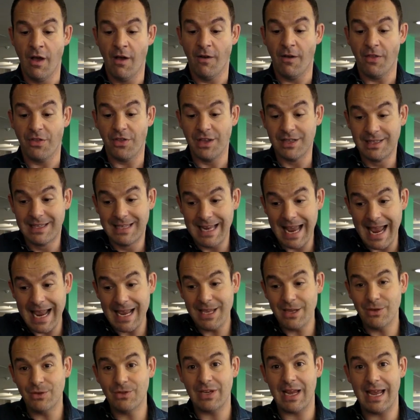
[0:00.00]
The day
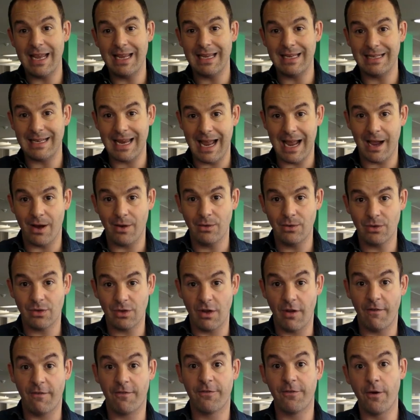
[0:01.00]
you take it out,
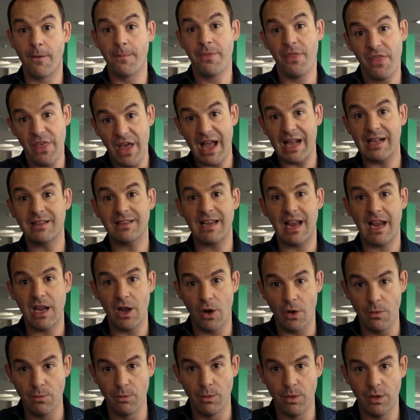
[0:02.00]
from that day
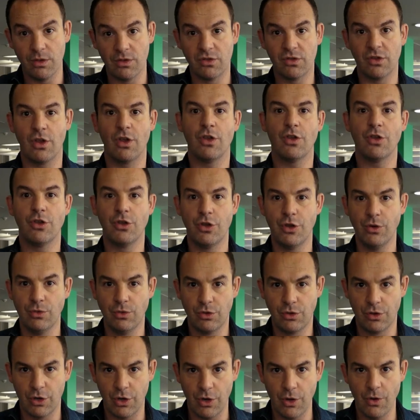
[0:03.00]
onwards, you
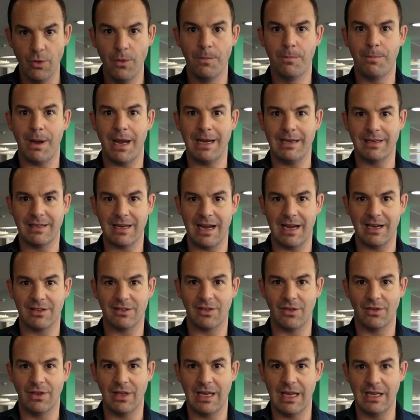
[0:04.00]
do pay tax
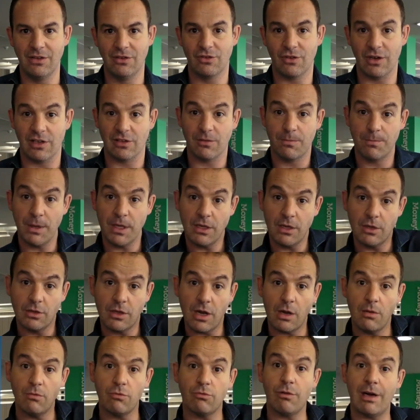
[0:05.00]
on the interest, but you
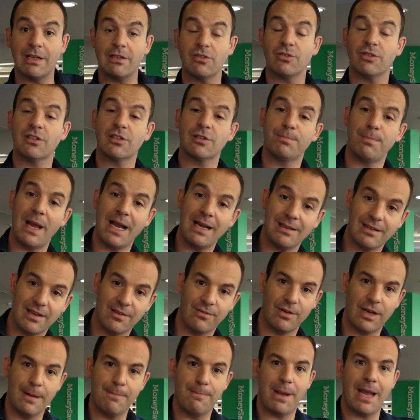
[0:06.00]
don't
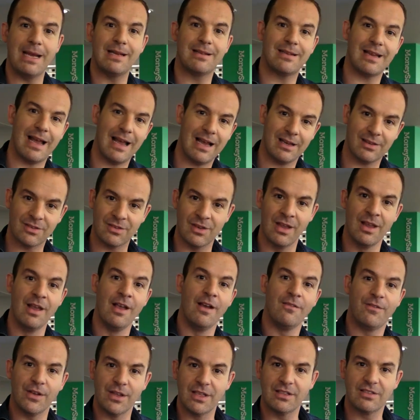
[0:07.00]
retrospectively pay tax
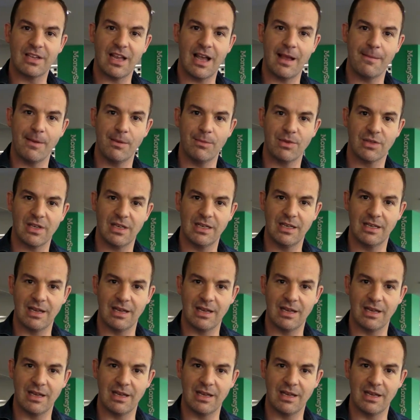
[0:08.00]
for the time it was in an